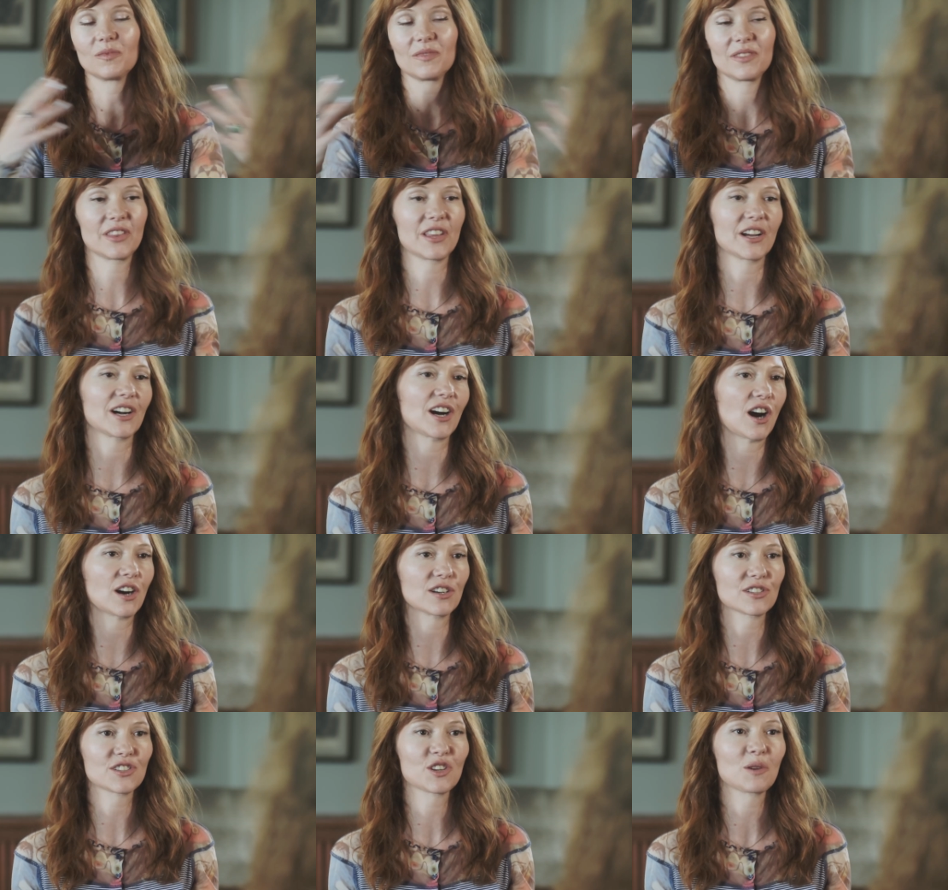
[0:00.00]
there
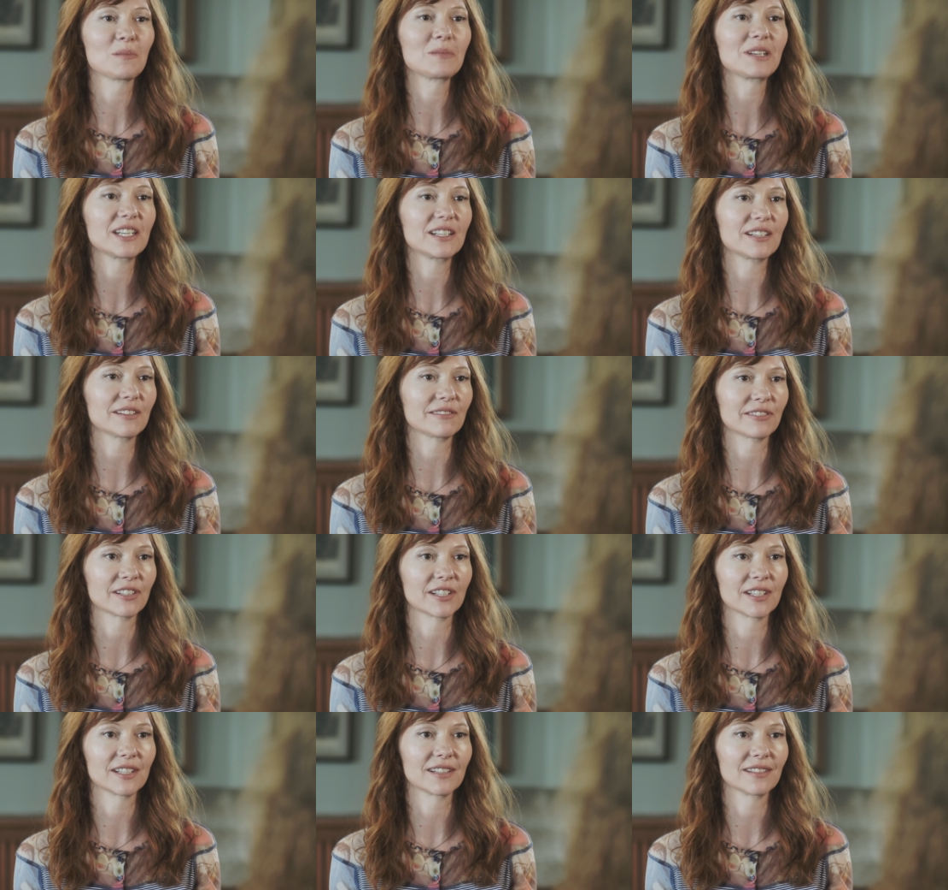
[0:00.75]
are so many
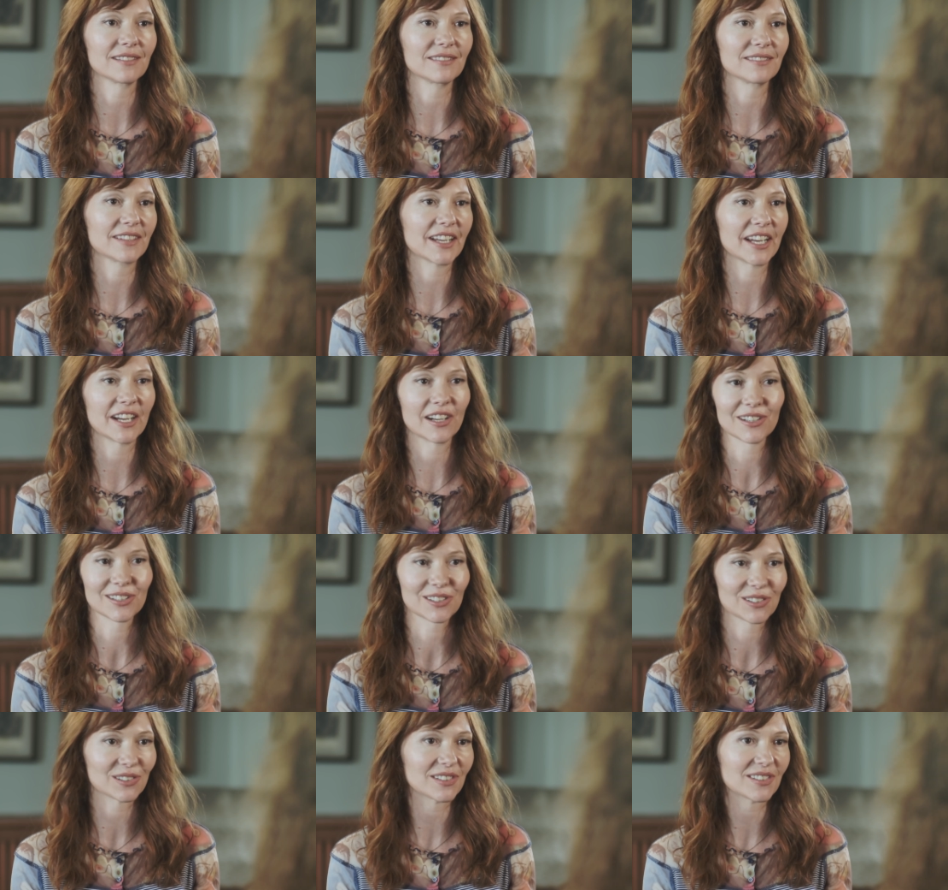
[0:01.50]
different
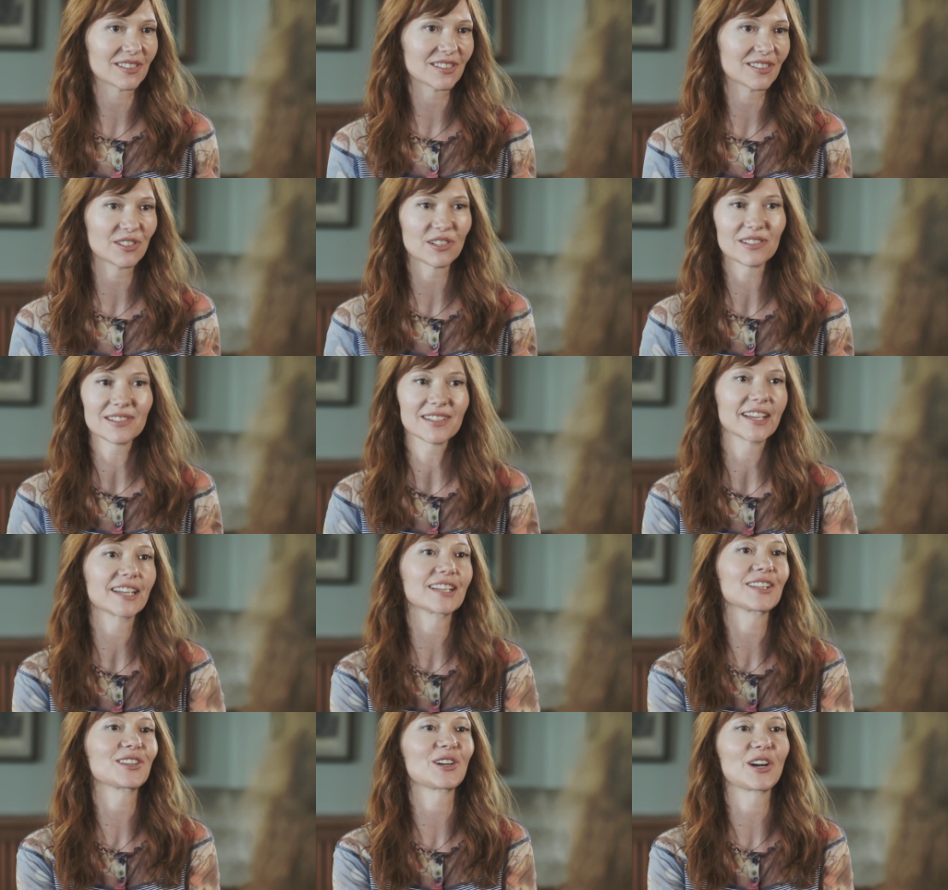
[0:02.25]
characters, just
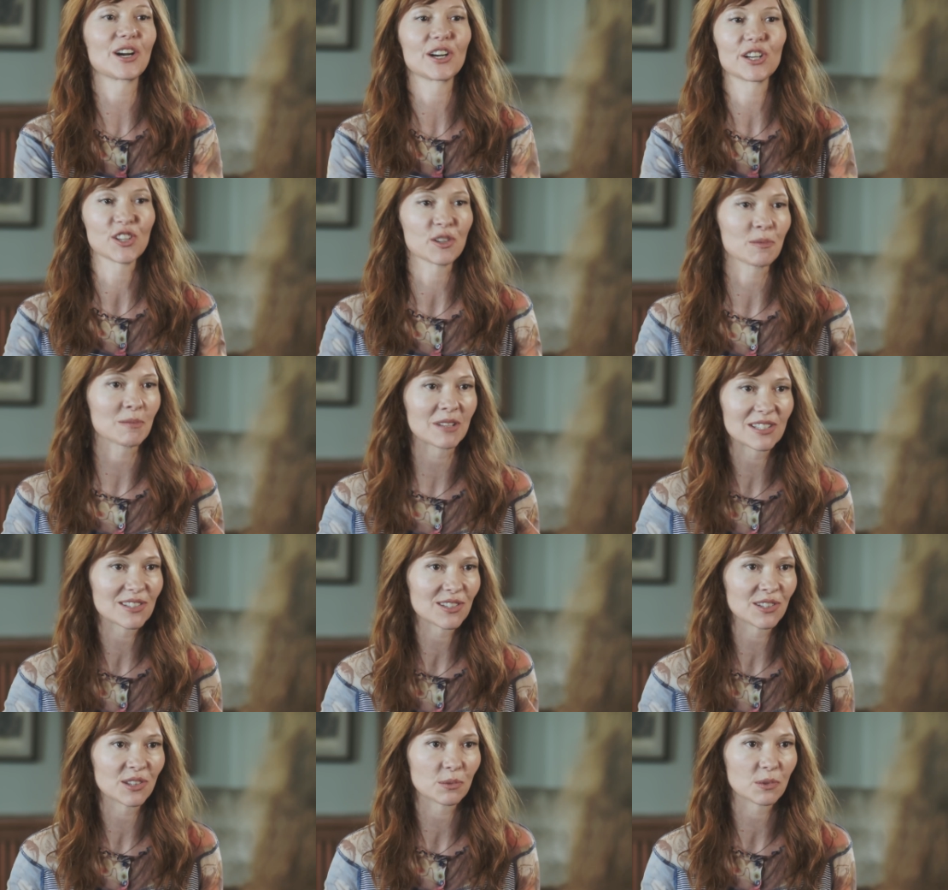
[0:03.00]
like there are
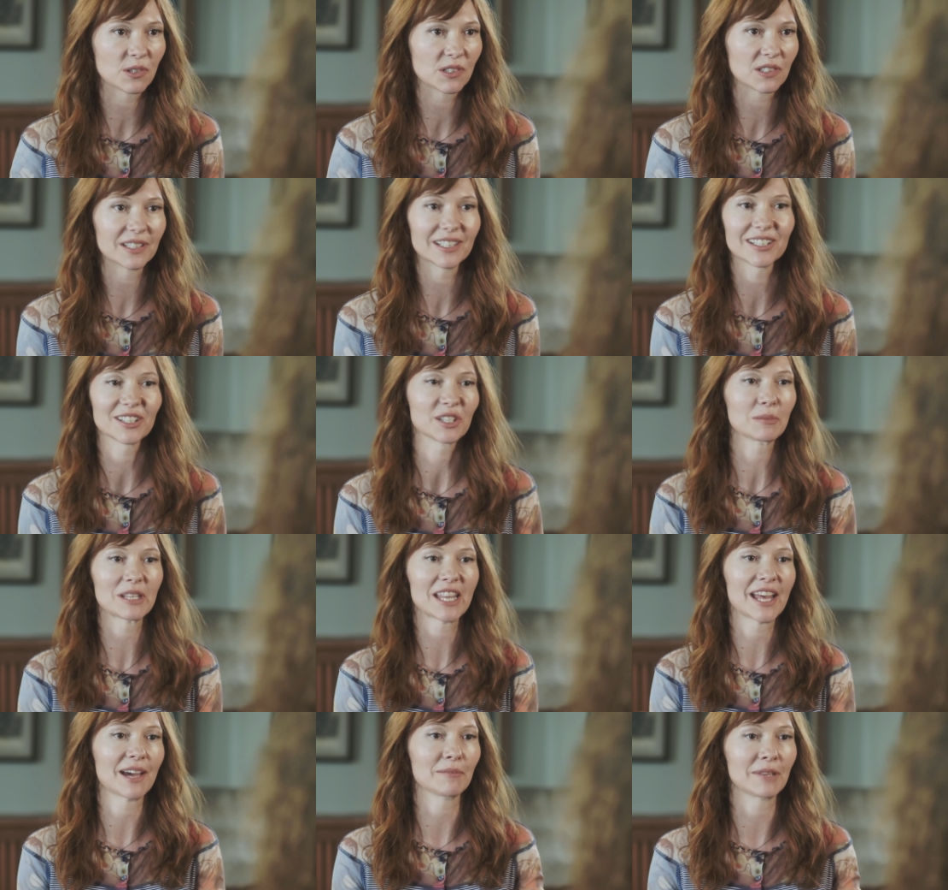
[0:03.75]
humans in the world, there could
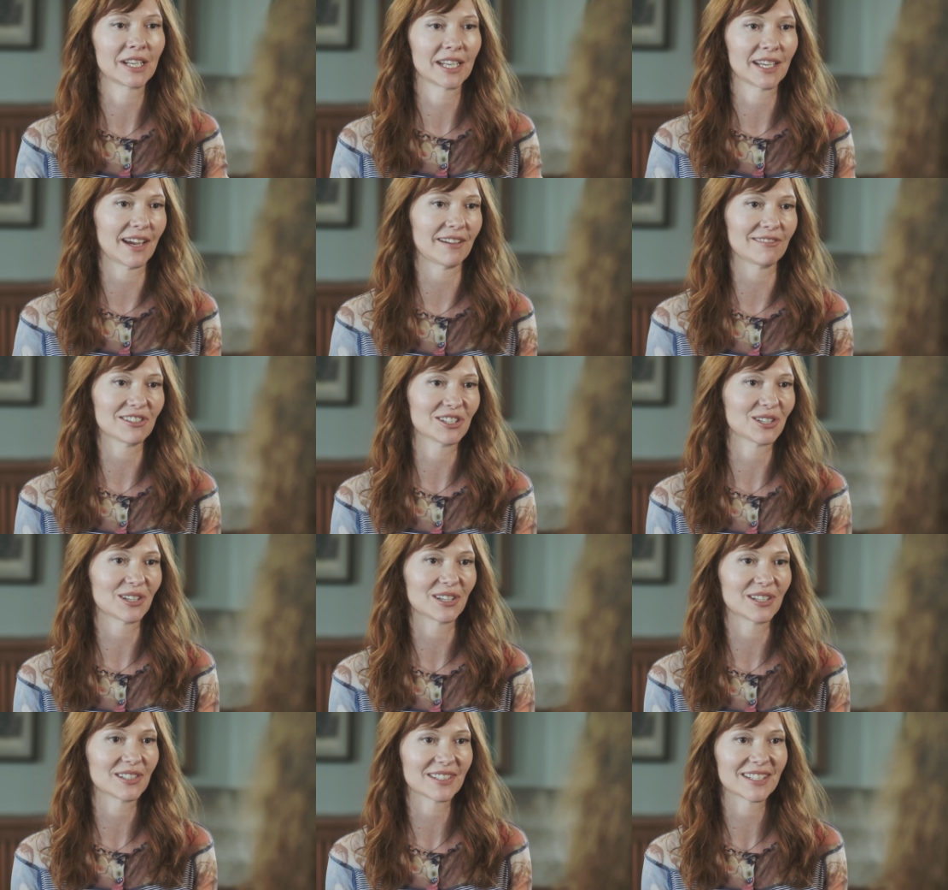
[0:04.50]
be that many
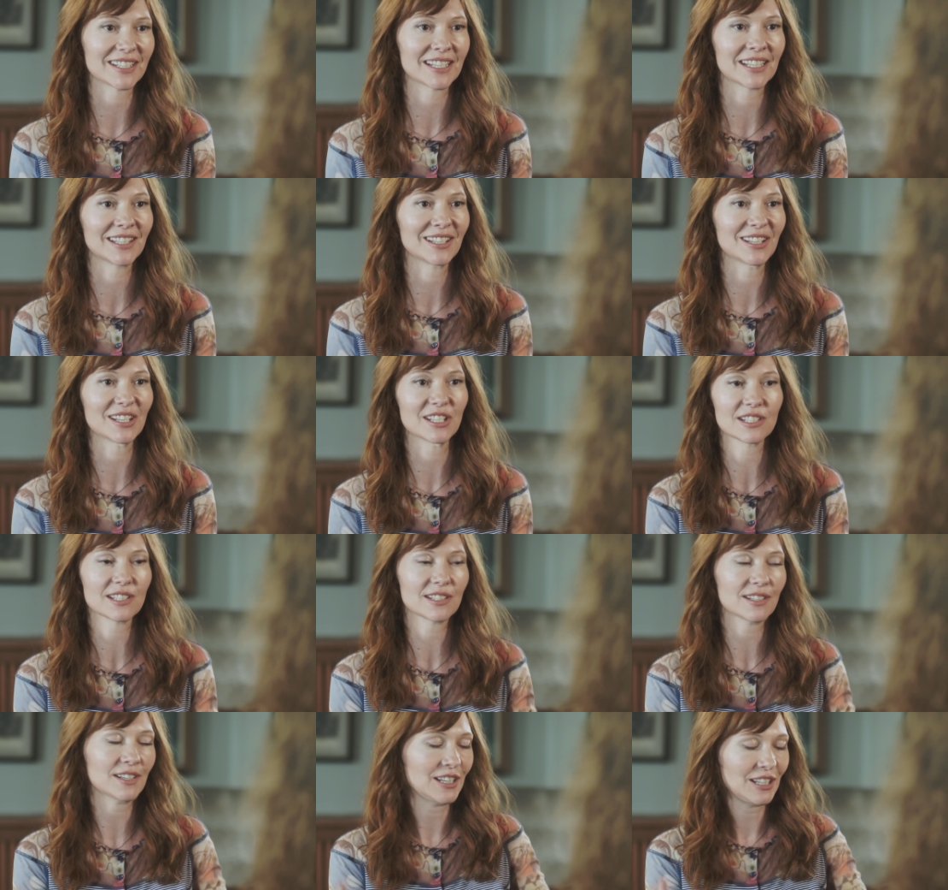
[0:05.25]
avatars in
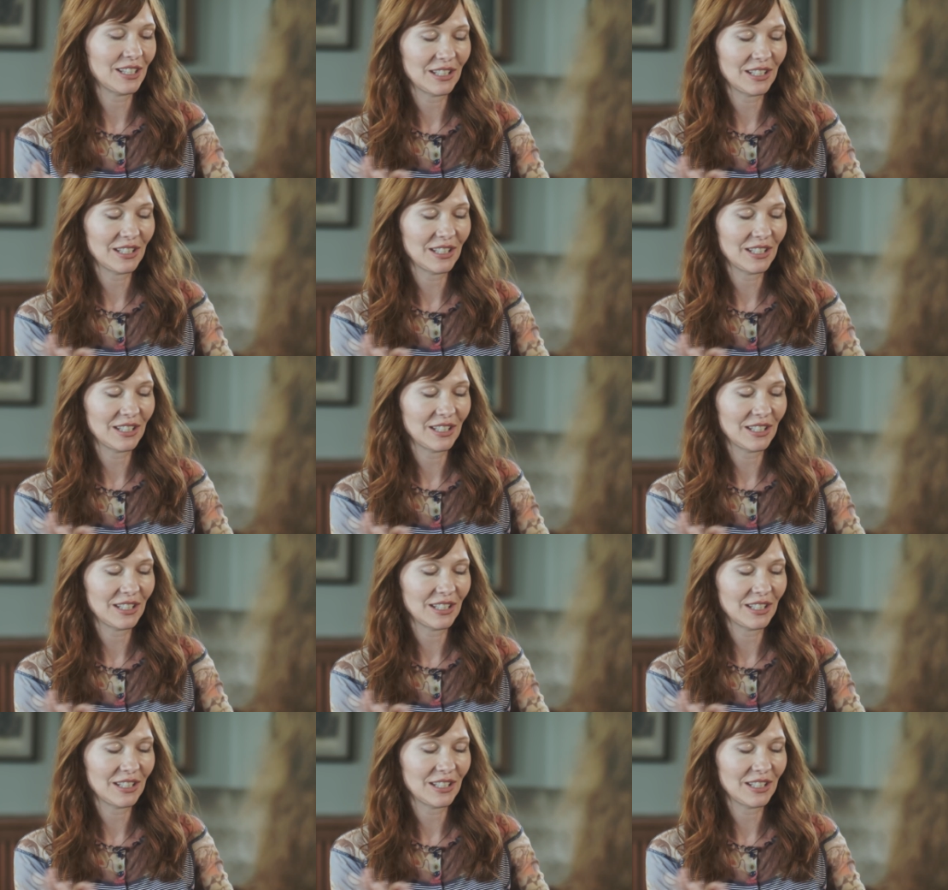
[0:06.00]
this